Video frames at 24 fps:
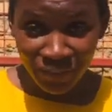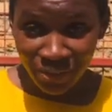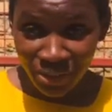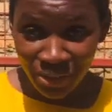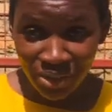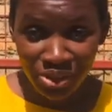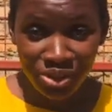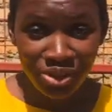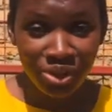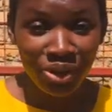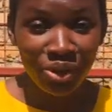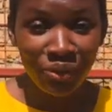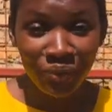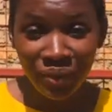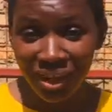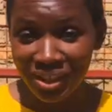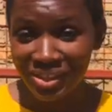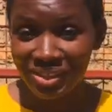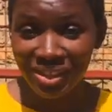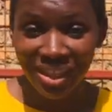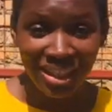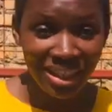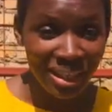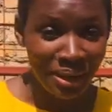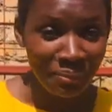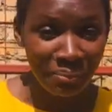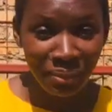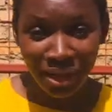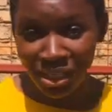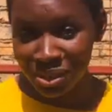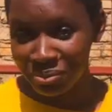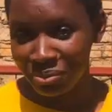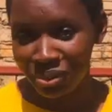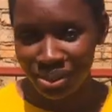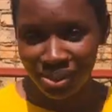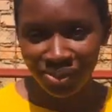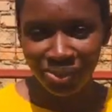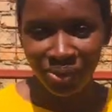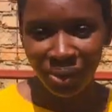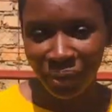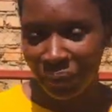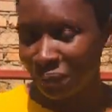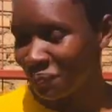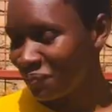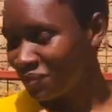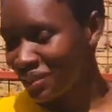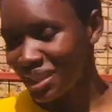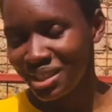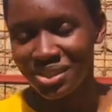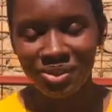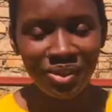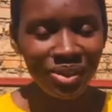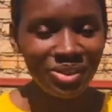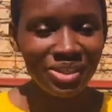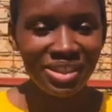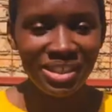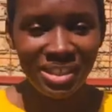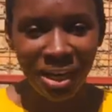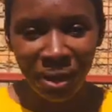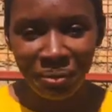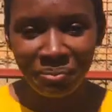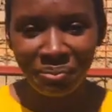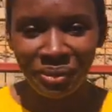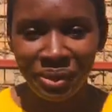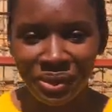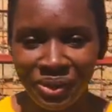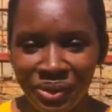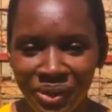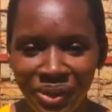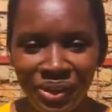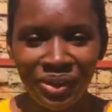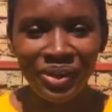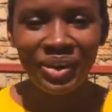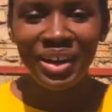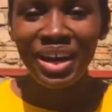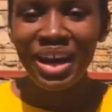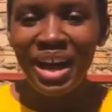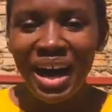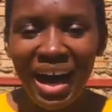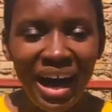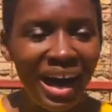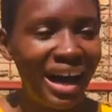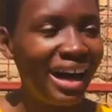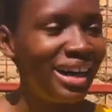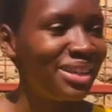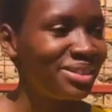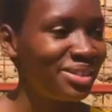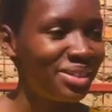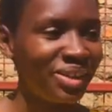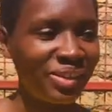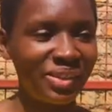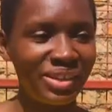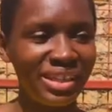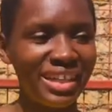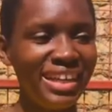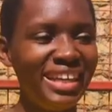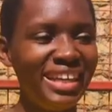for those who don't know where to get their passports from, just go to Kyambogo. Oh, uh, sorry,